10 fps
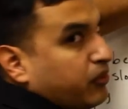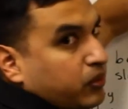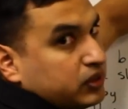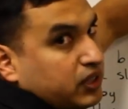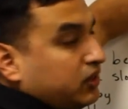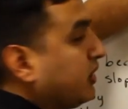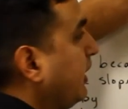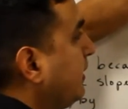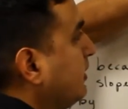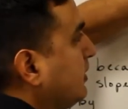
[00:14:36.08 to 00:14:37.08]
horizontal, they
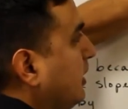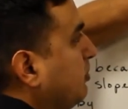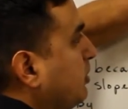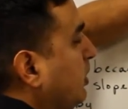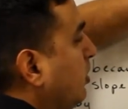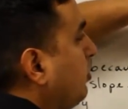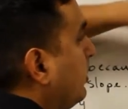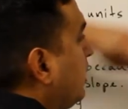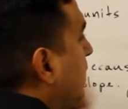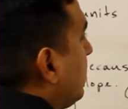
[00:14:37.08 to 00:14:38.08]
had the same slope,
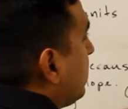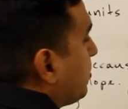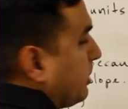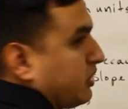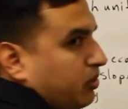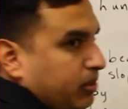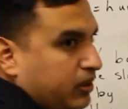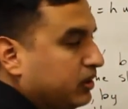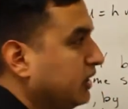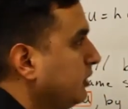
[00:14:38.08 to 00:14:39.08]
which means they're
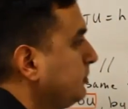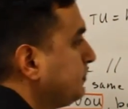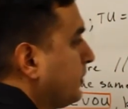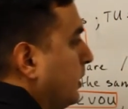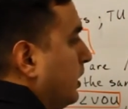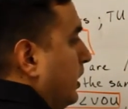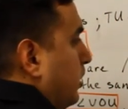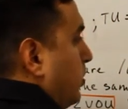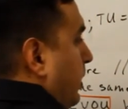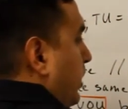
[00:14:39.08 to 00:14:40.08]
parallel. And
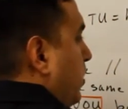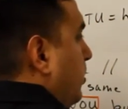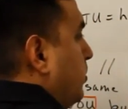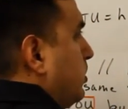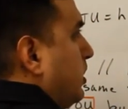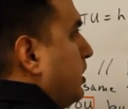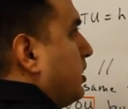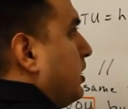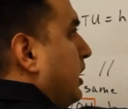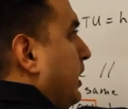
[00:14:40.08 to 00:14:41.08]
so I use
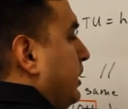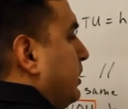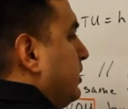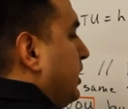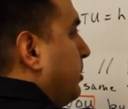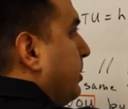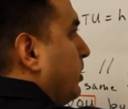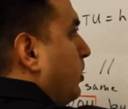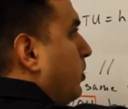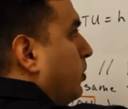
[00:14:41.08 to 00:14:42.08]
this line segment
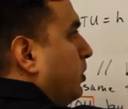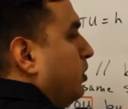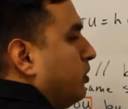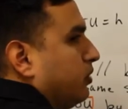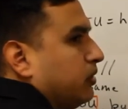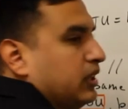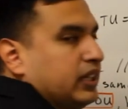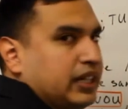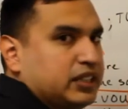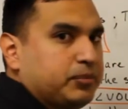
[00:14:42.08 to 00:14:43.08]
OU
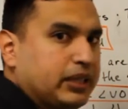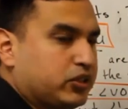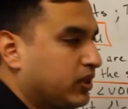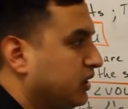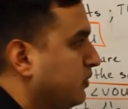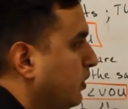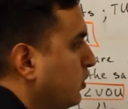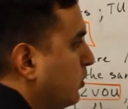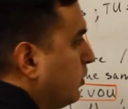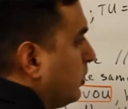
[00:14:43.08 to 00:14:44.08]
as my
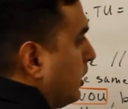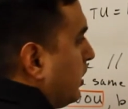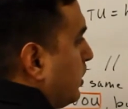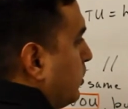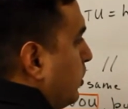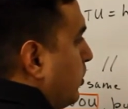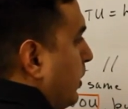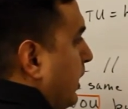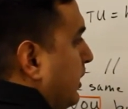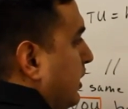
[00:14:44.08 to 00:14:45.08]
transversal to
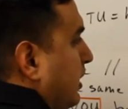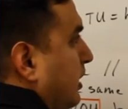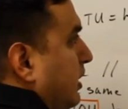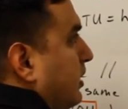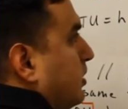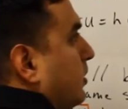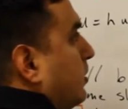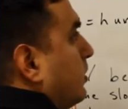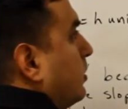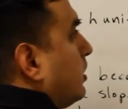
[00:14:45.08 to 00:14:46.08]
create these
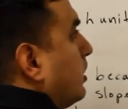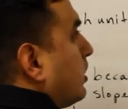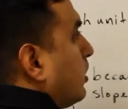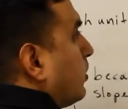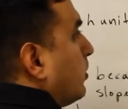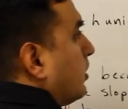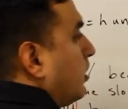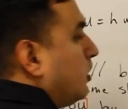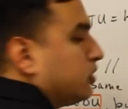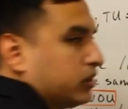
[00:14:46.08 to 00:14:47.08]
uh, congruent
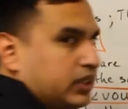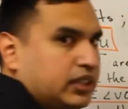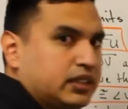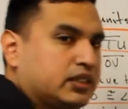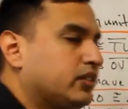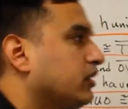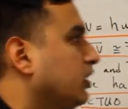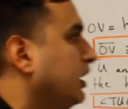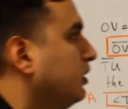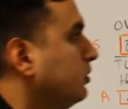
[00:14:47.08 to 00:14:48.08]
alternate interior
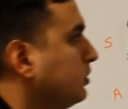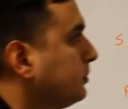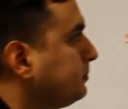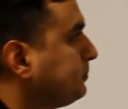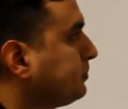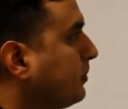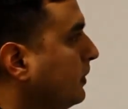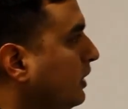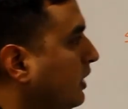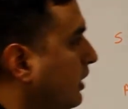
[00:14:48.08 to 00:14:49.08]
angles.
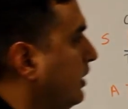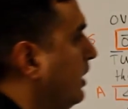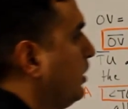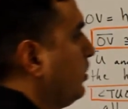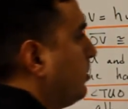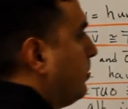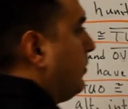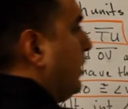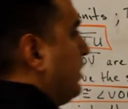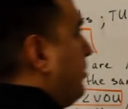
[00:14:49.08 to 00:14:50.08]
And then I use the
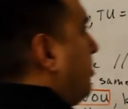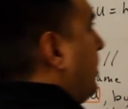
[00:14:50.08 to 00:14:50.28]
reflexive